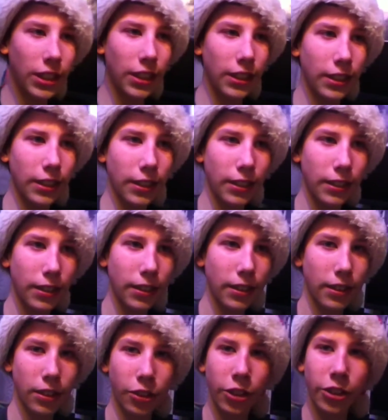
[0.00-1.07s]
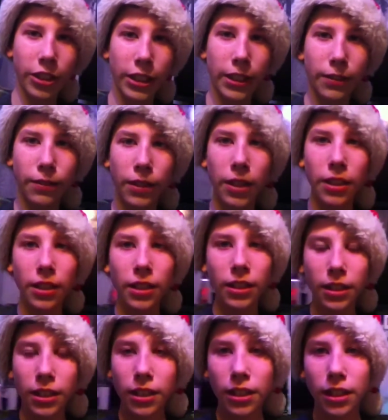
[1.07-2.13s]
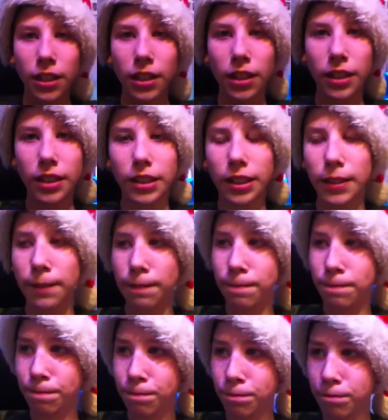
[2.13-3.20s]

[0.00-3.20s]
uh, New Year's Eve. And, um,